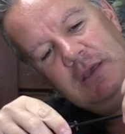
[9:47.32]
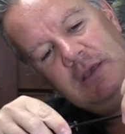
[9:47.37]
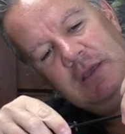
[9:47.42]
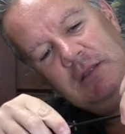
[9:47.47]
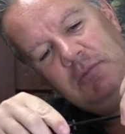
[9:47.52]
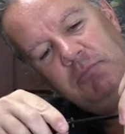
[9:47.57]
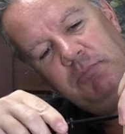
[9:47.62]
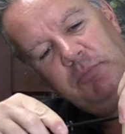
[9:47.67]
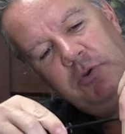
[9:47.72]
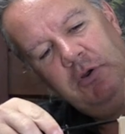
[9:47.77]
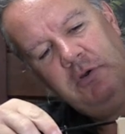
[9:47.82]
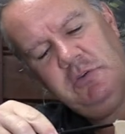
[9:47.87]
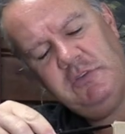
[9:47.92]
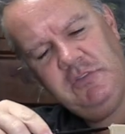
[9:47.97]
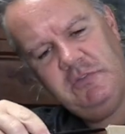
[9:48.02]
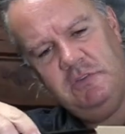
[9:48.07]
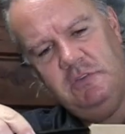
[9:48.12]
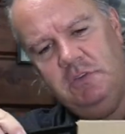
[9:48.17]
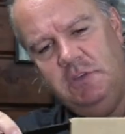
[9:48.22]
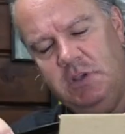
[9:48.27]
in
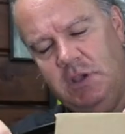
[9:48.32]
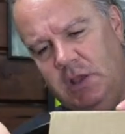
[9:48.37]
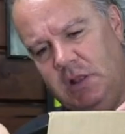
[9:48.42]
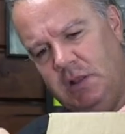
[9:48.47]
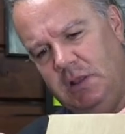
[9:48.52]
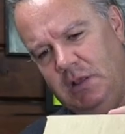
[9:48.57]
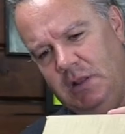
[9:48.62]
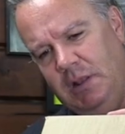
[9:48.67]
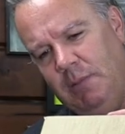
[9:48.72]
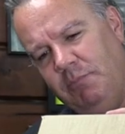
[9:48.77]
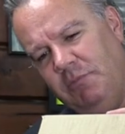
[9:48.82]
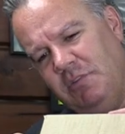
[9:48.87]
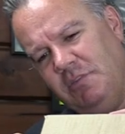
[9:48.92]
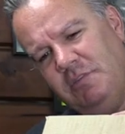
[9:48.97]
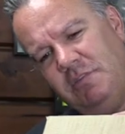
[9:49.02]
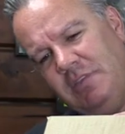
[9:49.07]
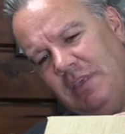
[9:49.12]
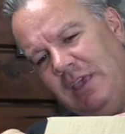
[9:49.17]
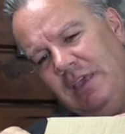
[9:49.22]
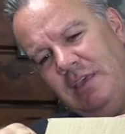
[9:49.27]
person yet, and I'm
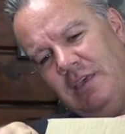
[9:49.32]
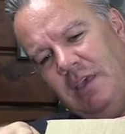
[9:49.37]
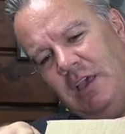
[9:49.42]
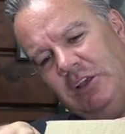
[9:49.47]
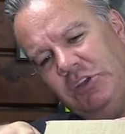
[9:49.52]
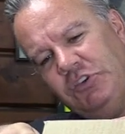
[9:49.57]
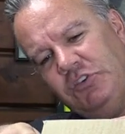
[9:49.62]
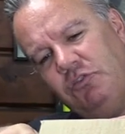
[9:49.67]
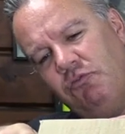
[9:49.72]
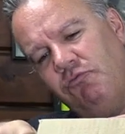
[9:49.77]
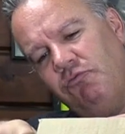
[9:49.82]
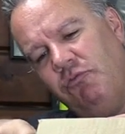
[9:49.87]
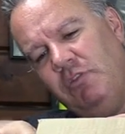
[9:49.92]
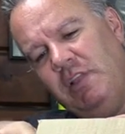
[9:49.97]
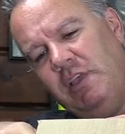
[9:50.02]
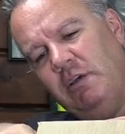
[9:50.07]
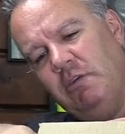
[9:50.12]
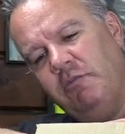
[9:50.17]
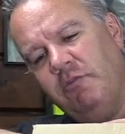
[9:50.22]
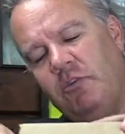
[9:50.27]
just thinking I should
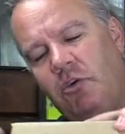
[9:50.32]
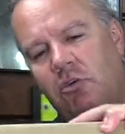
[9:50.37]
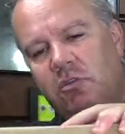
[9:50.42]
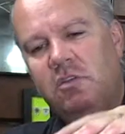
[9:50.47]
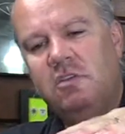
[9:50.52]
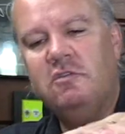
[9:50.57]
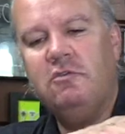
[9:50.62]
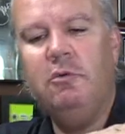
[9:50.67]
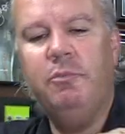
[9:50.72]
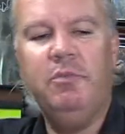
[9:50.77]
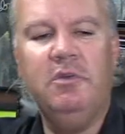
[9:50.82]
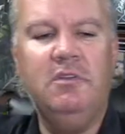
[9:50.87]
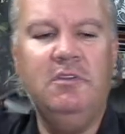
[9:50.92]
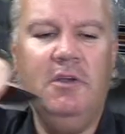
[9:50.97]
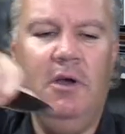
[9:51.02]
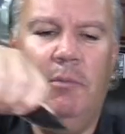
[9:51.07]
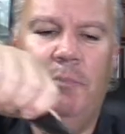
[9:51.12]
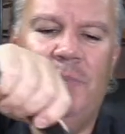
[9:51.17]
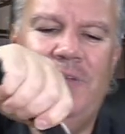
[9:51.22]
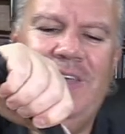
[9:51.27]
really have got this opened
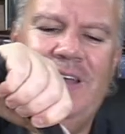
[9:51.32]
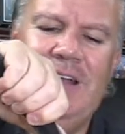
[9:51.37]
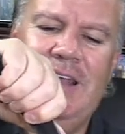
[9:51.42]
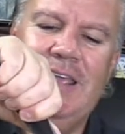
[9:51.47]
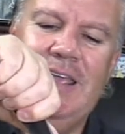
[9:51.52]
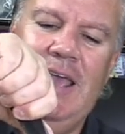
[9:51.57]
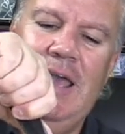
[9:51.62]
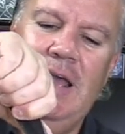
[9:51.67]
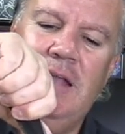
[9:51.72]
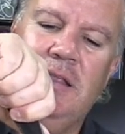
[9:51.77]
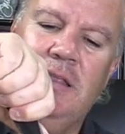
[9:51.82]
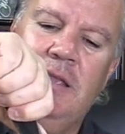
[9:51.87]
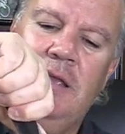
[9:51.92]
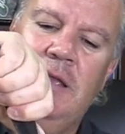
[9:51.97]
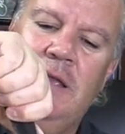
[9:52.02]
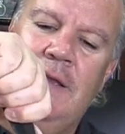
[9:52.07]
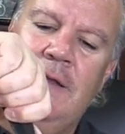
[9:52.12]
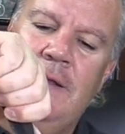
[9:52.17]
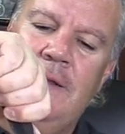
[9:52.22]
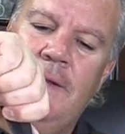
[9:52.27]
up. But then again,
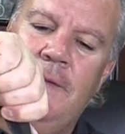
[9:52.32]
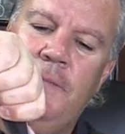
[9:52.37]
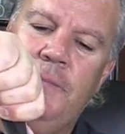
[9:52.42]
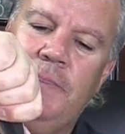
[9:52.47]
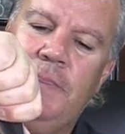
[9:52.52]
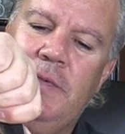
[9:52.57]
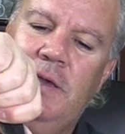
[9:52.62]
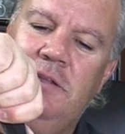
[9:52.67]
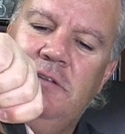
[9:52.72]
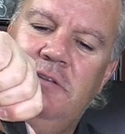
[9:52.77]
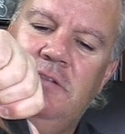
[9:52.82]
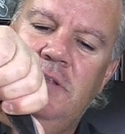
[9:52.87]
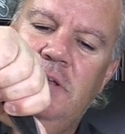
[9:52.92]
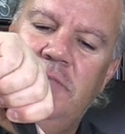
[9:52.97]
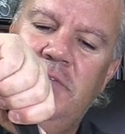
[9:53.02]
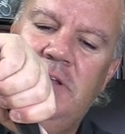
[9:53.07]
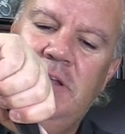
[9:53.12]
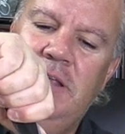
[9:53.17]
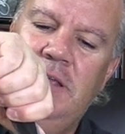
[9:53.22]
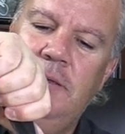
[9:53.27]
I didn't
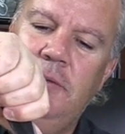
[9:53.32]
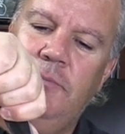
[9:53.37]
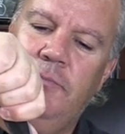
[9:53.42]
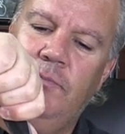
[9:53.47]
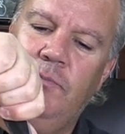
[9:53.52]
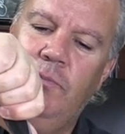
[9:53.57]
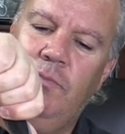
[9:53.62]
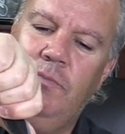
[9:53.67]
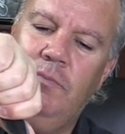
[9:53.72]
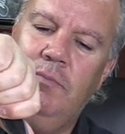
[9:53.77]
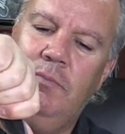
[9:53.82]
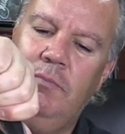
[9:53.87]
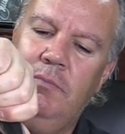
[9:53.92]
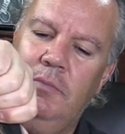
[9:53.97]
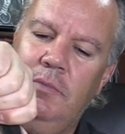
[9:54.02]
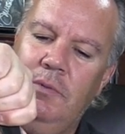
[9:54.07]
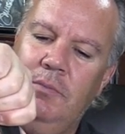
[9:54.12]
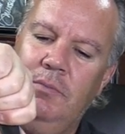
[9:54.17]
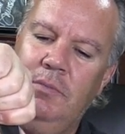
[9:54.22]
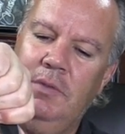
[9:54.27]
have any
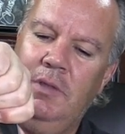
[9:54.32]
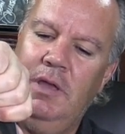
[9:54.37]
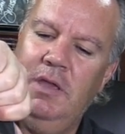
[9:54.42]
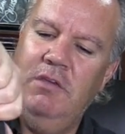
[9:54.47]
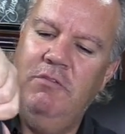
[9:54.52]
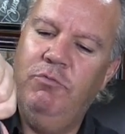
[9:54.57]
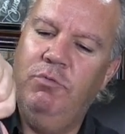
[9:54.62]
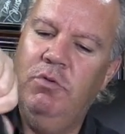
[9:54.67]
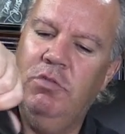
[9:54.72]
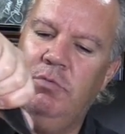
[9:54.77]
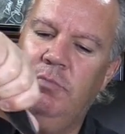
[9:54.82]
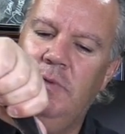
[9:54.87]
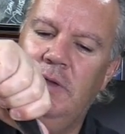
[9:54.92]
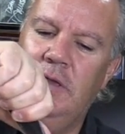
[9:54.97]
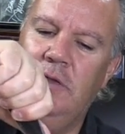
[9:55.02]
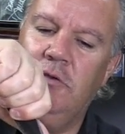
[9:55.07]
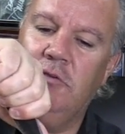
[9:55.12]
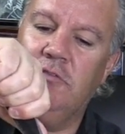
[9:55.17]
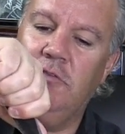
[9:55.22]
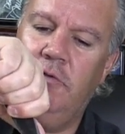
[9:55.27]
knife with me
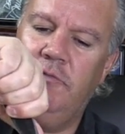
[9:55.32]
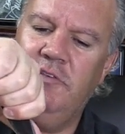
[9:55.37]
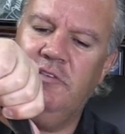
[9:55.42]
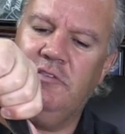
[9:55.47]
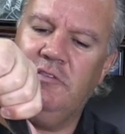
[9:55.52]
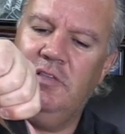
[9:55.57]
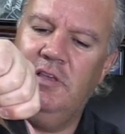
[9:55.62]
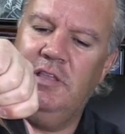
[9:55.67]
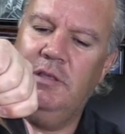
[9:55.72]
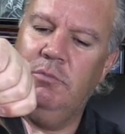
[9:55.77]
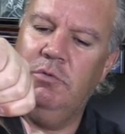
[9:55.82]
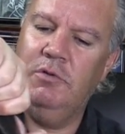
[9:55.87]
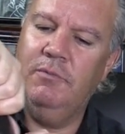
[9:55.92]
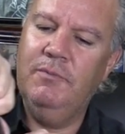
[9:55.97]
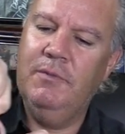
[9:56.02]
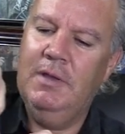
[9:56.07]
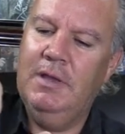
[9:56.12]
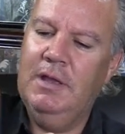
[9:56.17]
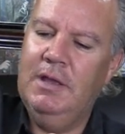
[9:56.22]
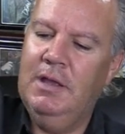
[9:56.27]
because obviously they were
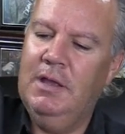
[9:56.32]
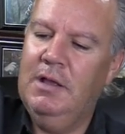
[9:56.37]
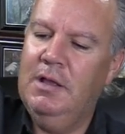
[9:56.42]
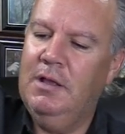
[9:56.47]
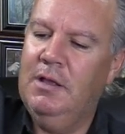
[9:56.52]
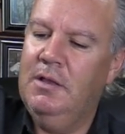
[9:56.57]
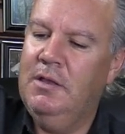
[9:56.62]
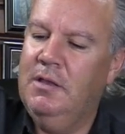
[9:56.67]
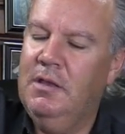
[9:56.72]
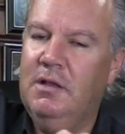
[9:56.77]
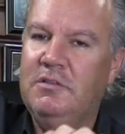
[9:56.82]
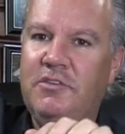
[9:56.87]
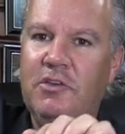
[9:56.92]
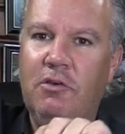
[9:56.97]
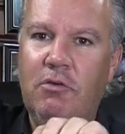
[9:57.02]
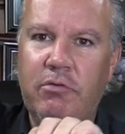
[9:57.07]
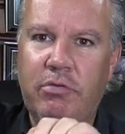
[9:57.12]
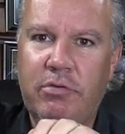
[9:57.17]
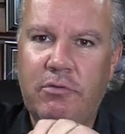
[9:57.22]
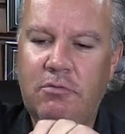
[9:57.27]
had to
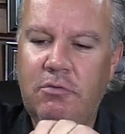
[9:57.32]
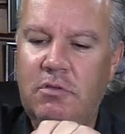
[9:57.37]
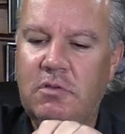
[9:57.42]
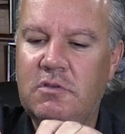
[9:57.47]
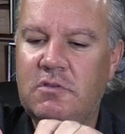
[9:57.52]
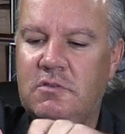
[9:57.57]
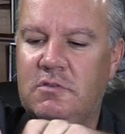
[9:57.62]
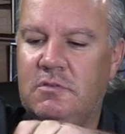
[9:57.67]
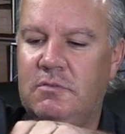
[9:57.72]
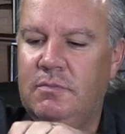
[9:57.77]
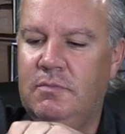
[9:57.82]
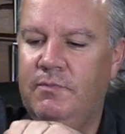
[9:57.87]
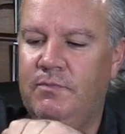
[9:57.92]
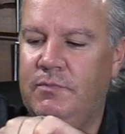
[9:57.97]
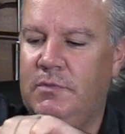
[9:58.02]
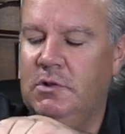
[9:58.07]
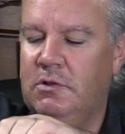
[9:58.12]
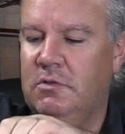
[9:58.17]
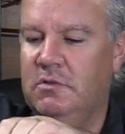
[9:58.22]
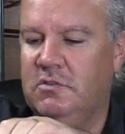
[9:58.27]
go through this,
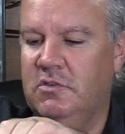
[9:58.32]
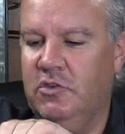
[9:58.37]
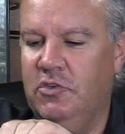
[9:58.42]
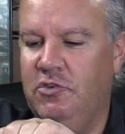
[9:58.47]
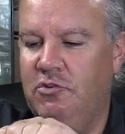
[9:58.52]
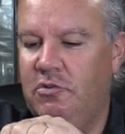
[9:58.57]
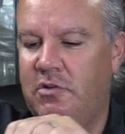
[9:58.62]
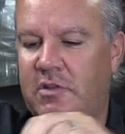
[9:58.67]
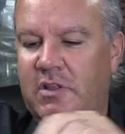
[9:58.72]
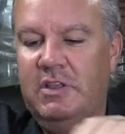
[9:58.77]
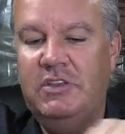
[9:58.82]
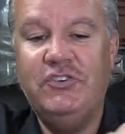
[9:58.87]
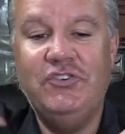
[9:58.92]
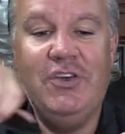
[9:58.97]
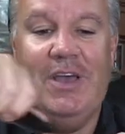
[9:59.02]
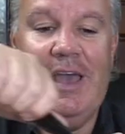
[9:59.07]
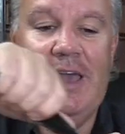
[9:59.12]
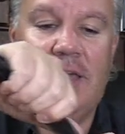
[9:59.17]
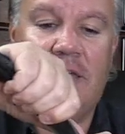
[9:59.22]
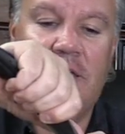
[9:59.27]
you know, the security
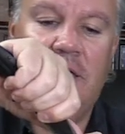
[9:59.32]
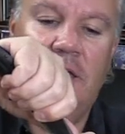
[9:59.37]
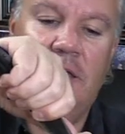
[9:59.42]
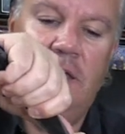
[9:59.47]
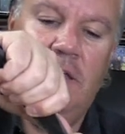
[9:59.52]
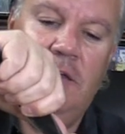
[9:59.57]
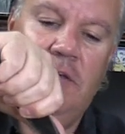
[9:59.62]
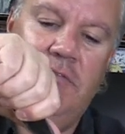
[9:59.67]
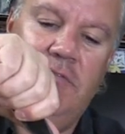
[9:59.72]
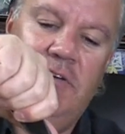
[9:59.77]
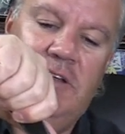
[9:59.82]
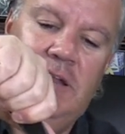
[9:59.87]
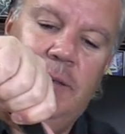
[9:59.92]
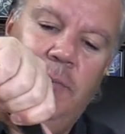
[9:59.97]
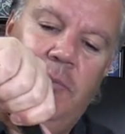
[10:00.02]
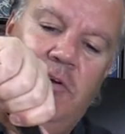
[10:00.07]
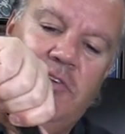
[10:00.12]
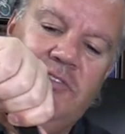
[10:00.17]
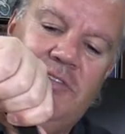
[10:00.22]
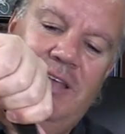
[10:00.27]
check very
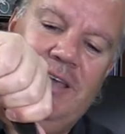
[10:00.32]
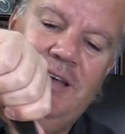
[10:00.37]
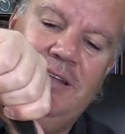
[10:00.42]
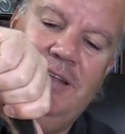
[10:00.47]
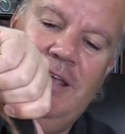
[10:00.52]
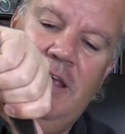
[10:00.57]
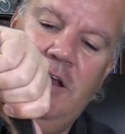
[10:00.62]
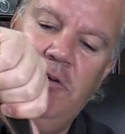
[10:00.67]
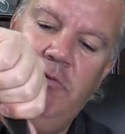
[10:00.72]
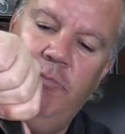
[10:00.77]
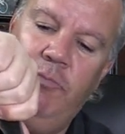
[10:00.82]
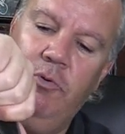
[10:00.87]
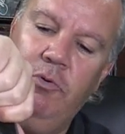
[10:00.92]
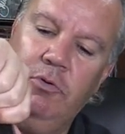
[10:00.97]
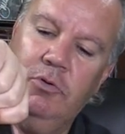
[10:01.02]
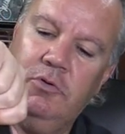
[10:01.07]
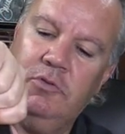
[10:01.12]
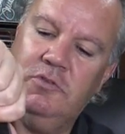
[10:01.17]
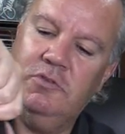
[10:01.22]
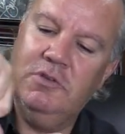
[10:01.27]
much like an
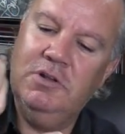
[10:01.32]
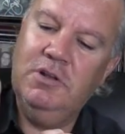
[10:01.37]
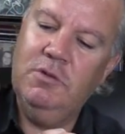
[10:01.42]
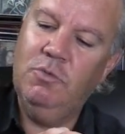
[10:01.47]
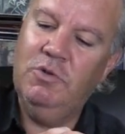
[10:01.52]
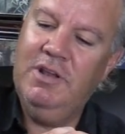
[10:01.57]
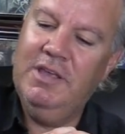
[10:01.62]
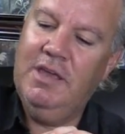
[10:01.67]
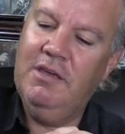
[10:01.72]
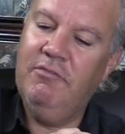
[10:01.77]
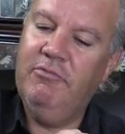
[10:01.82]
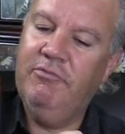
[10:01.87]
airport, so I didn't want to get